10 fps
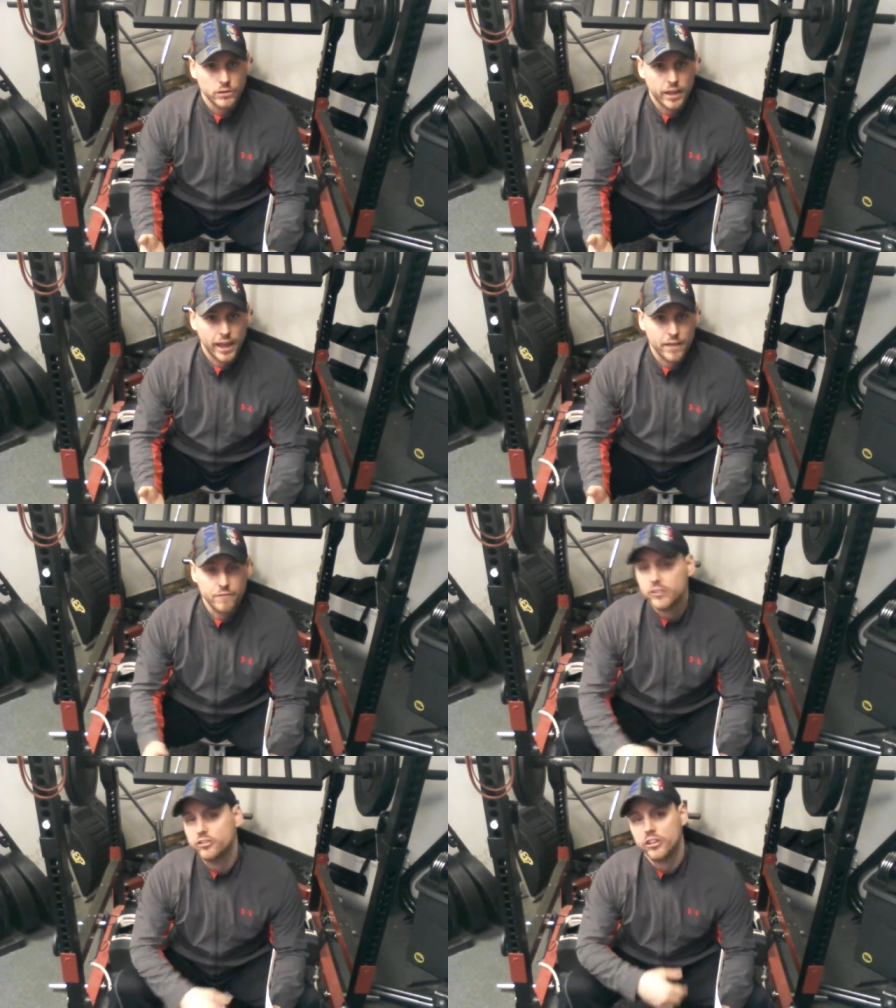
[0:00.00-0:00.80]
Okay,
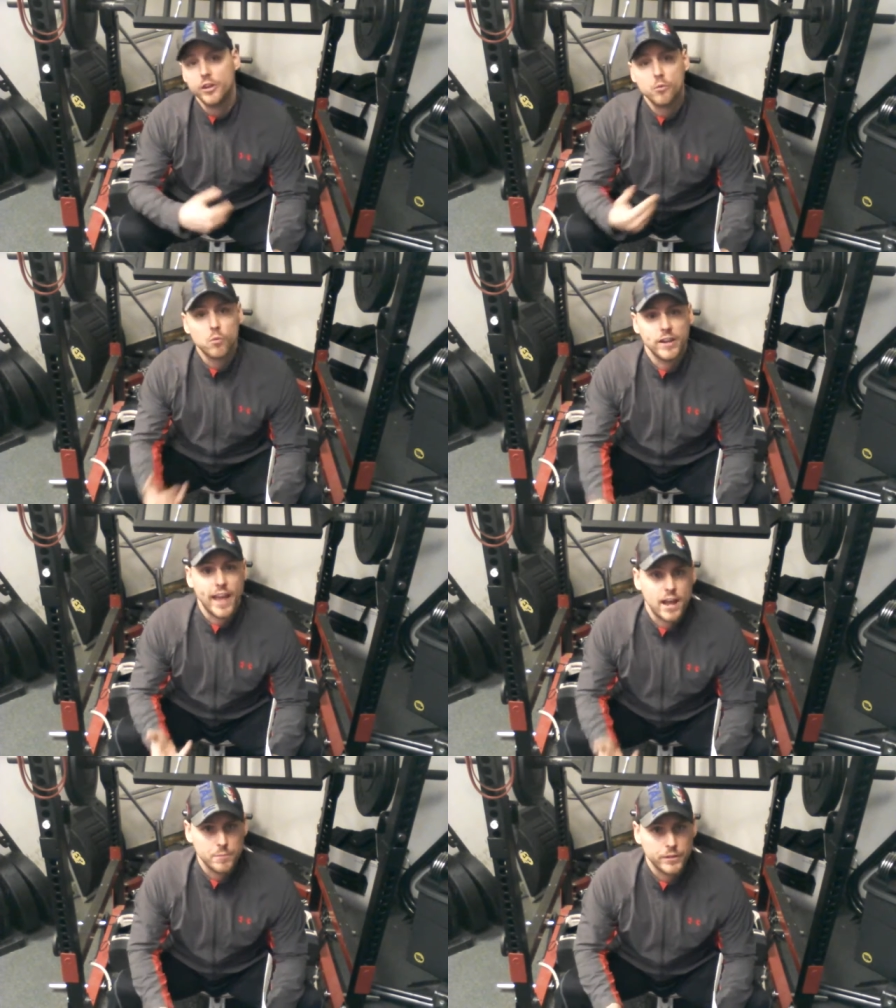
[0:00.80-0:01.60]
eventually you run
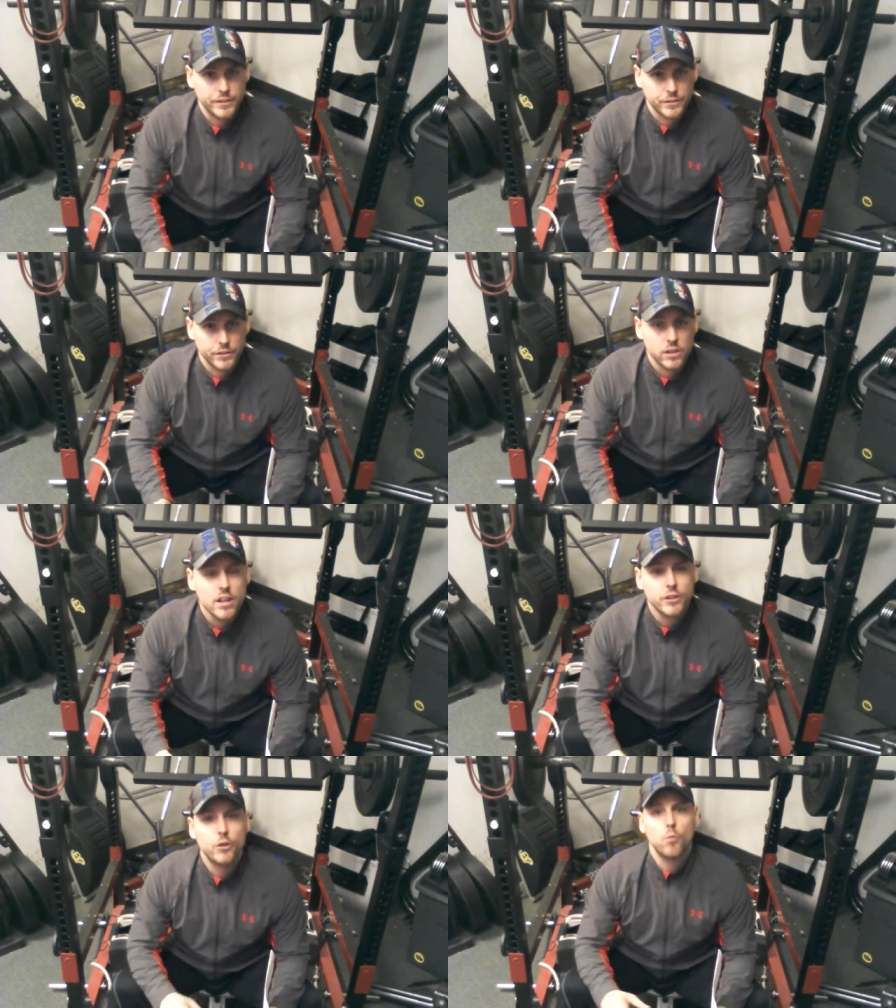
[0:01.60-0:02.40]
out of material.
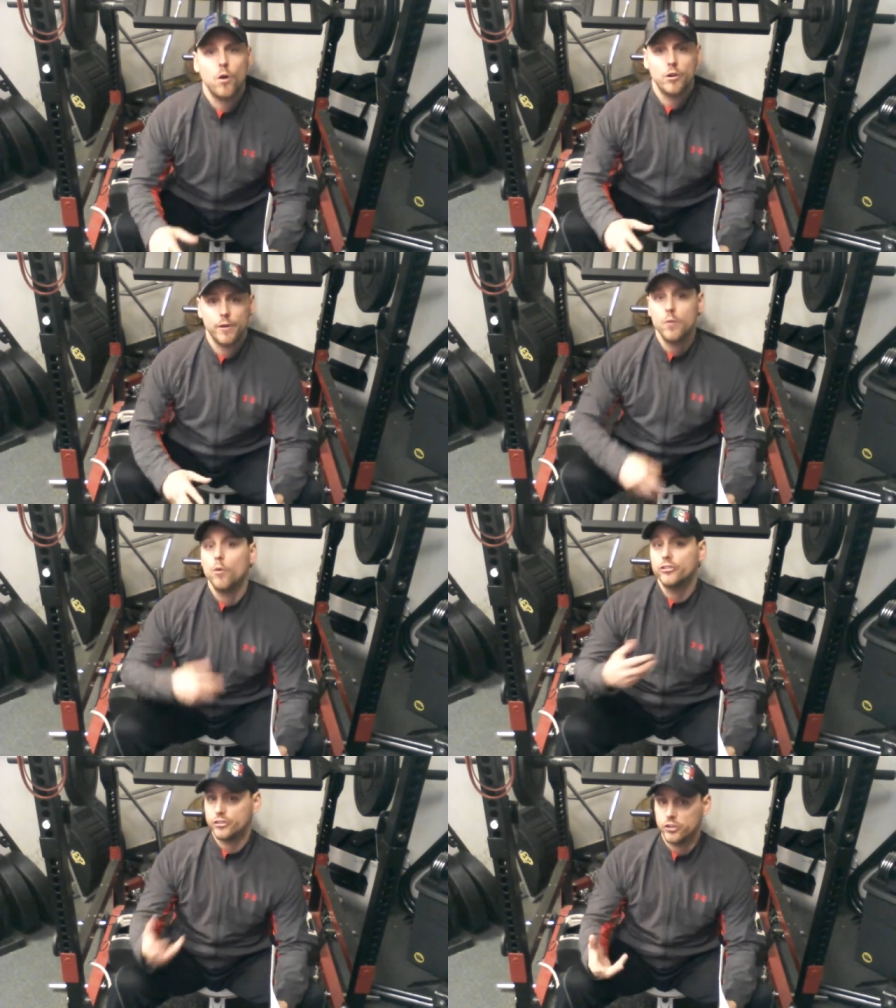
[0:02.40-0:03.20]
You're wondering
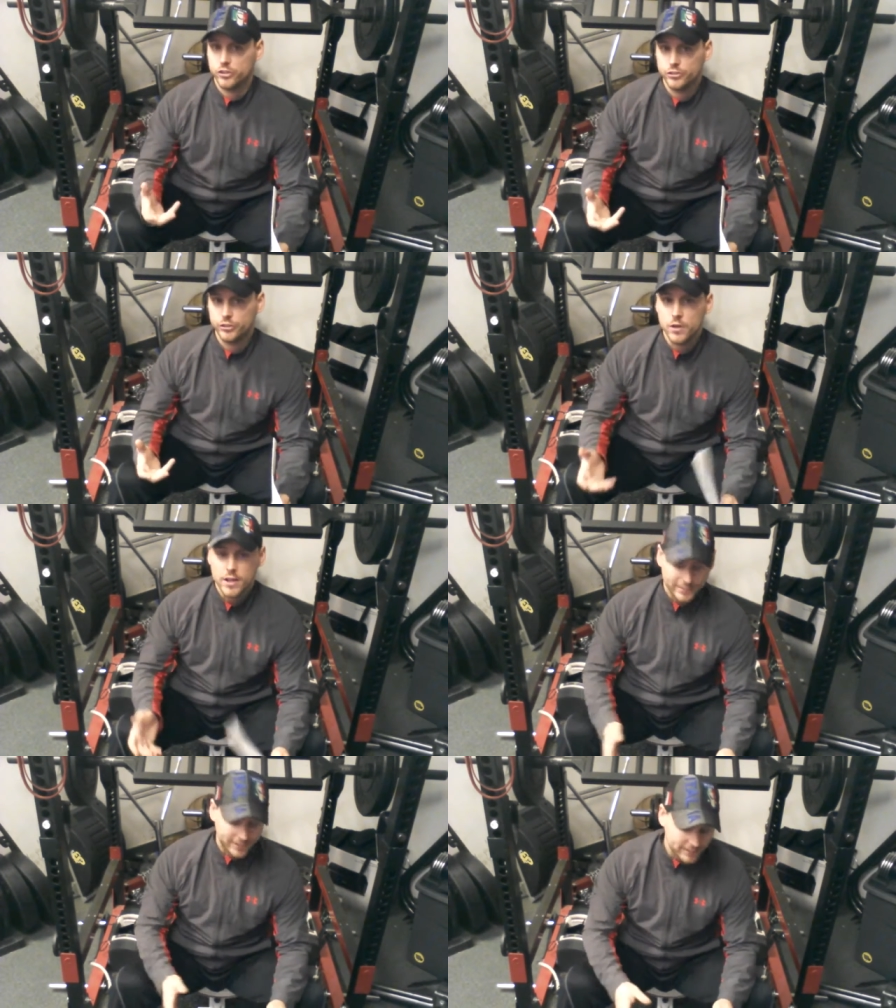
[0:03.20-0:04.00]
what you're going to do.
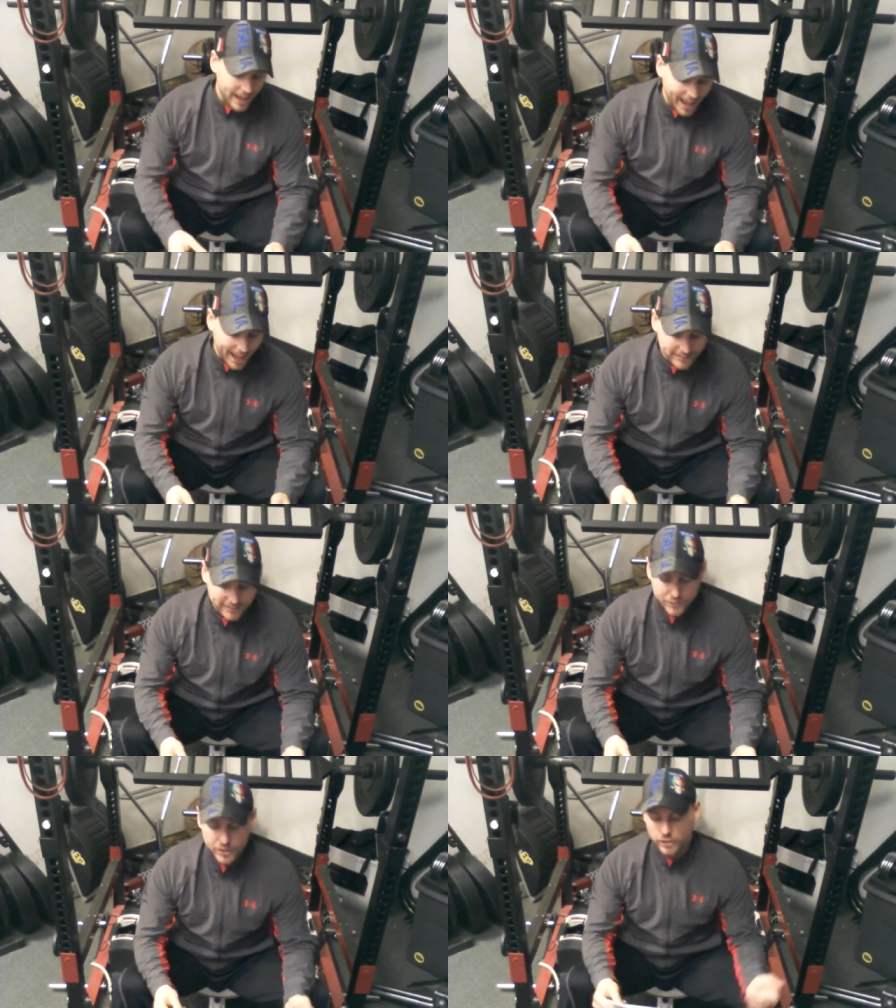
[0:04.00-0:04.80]
This guy has
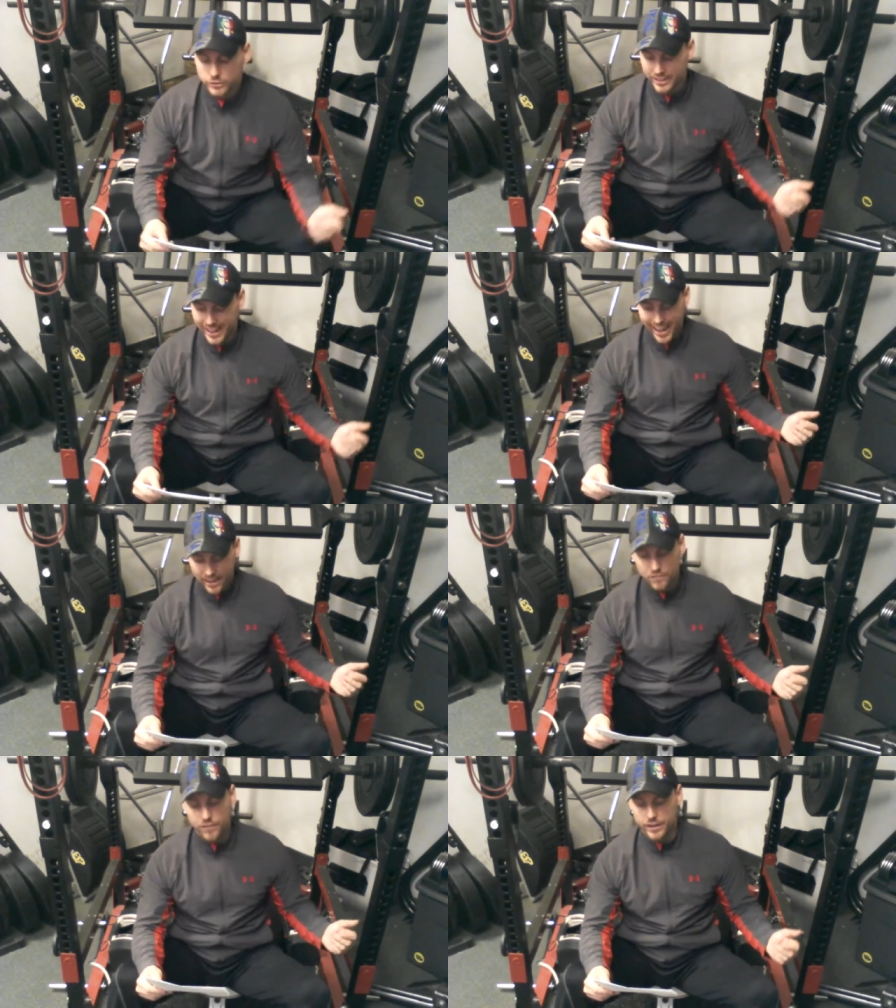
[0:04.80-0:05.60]
seven hundred
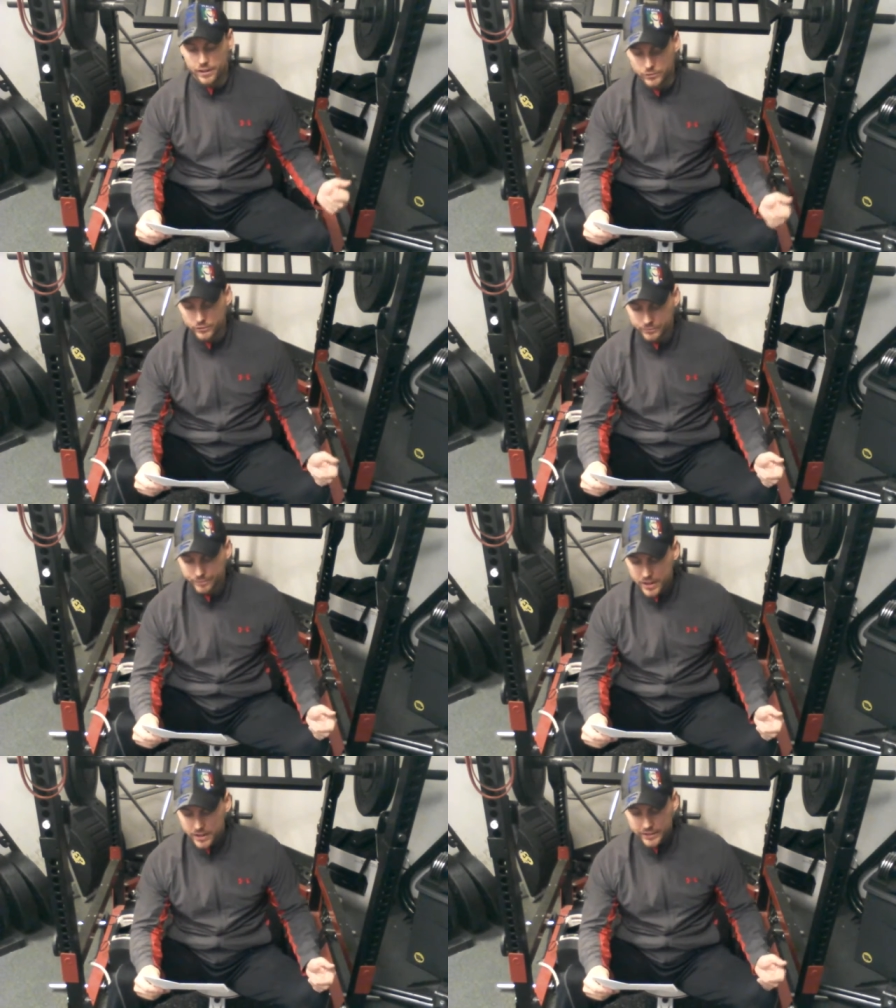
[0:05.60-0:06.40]
eight videos.
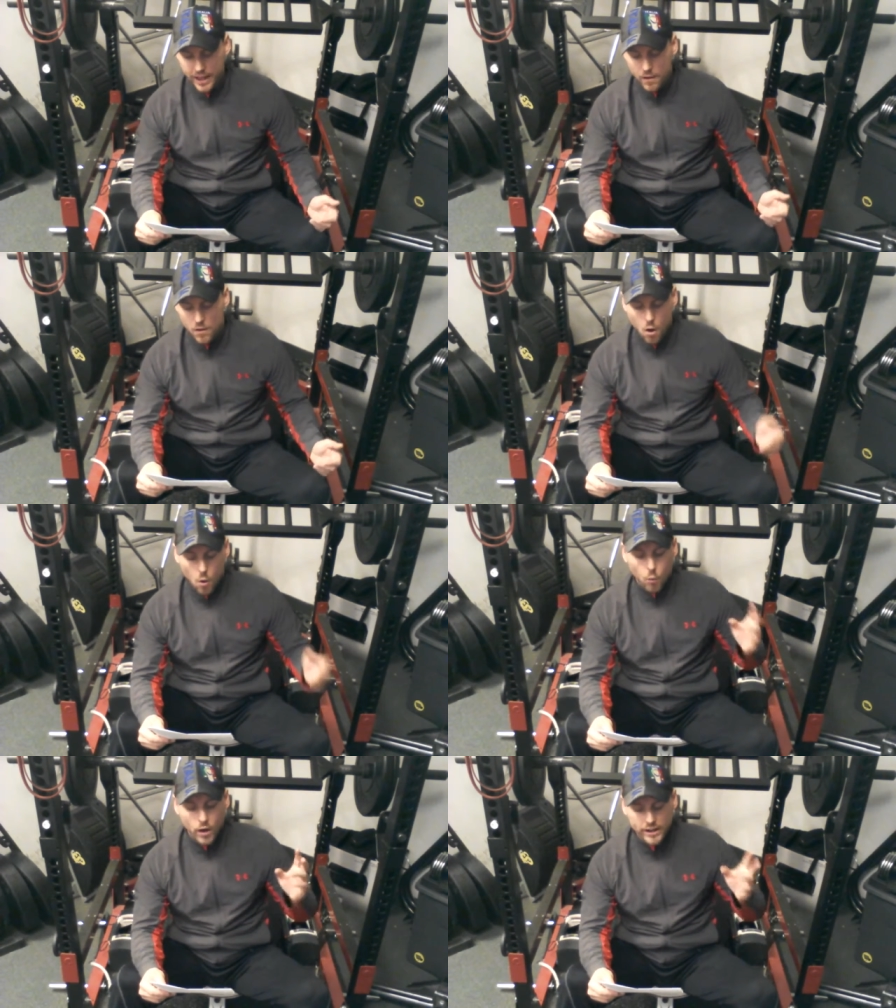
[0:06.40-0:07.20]
Now,
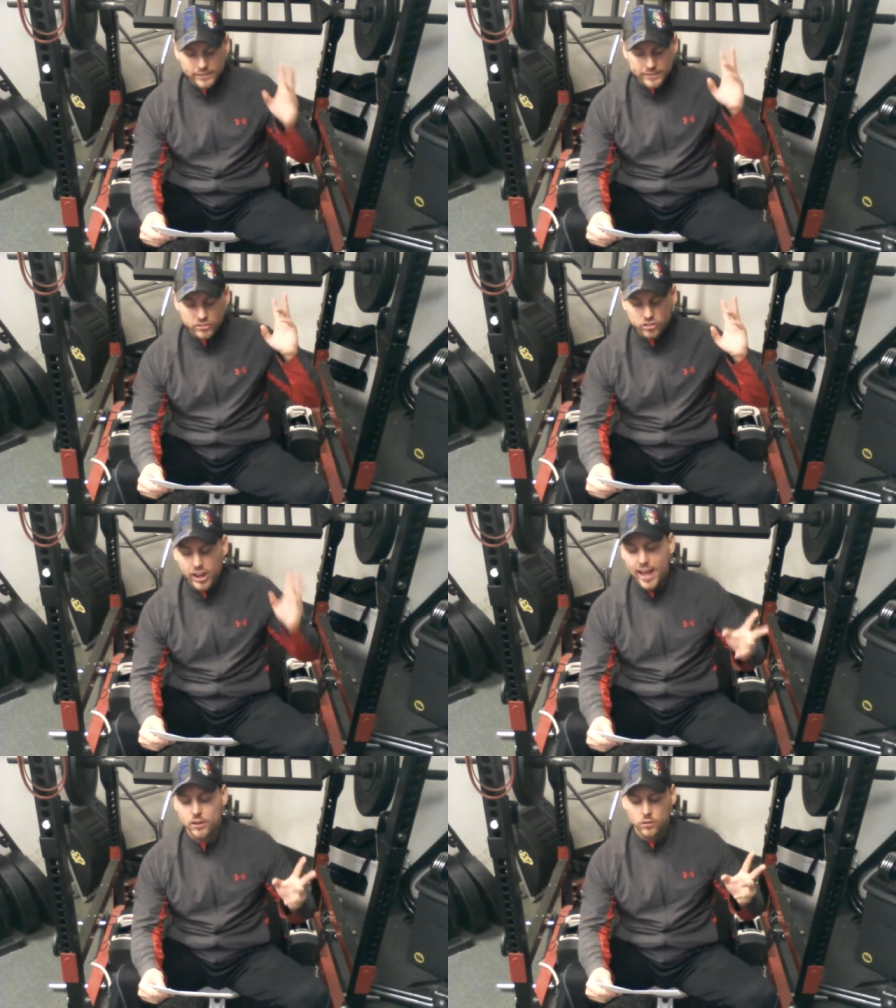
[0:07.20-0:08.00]
what is this
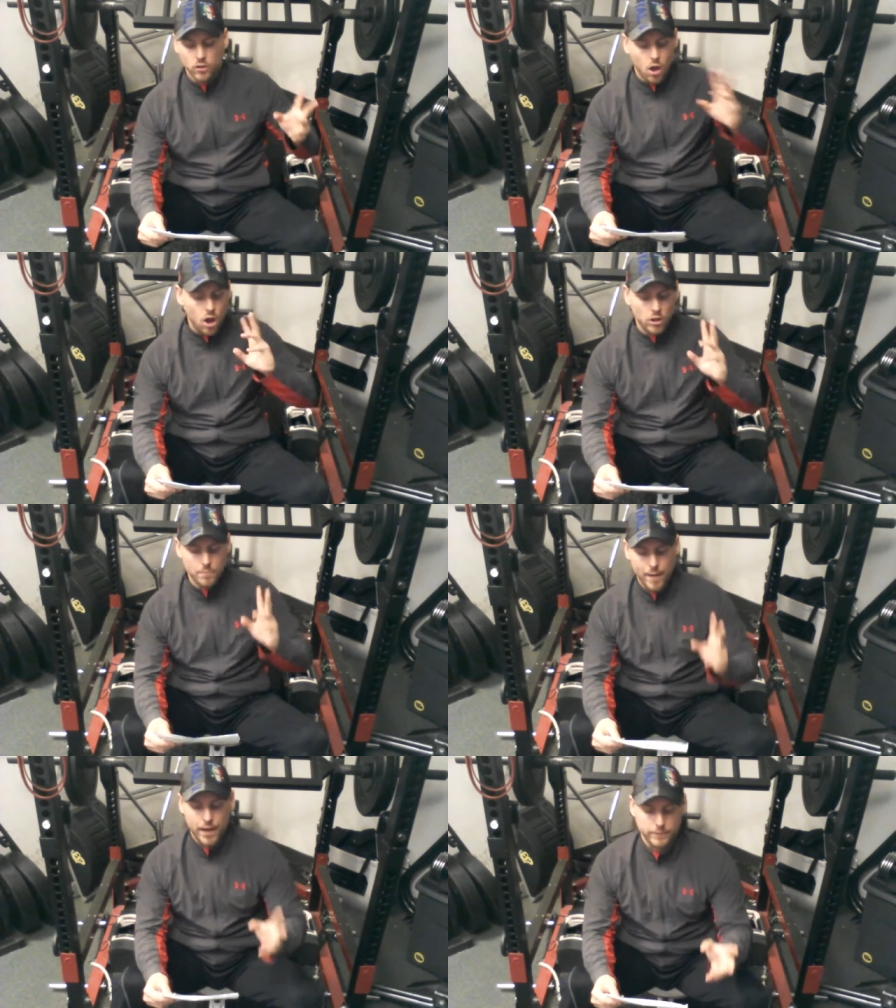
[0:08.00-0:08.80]
channel all
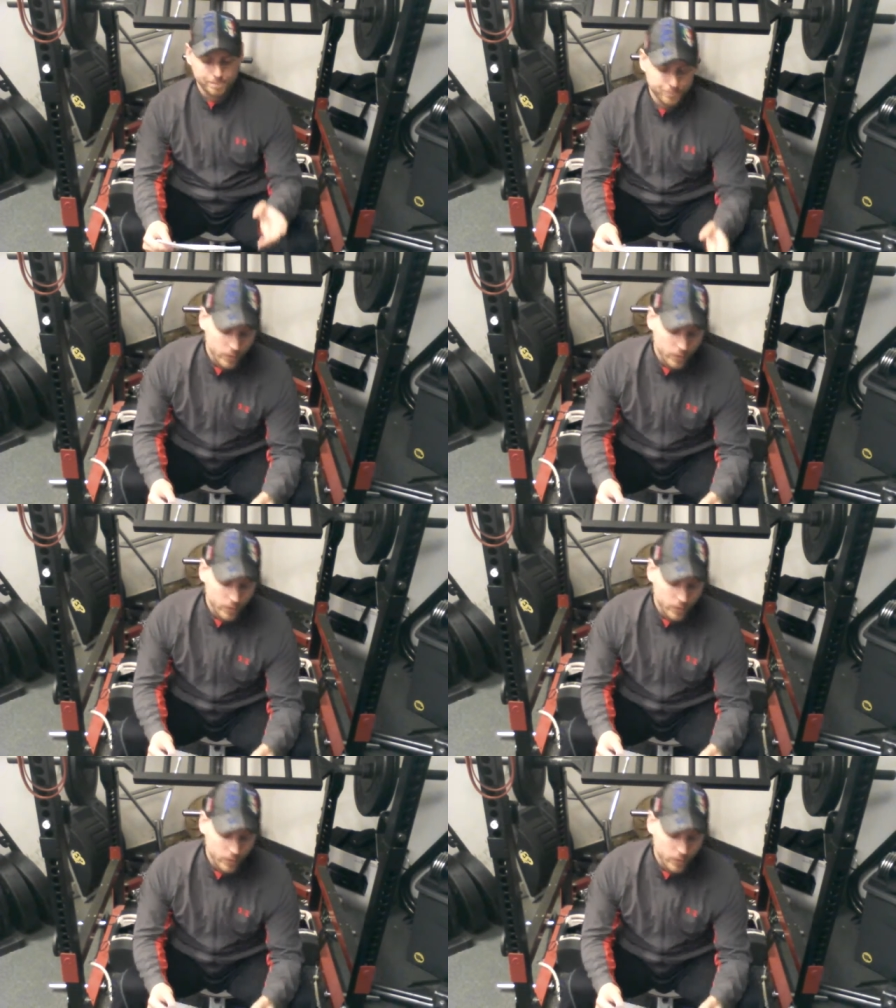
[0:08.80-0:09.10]
about?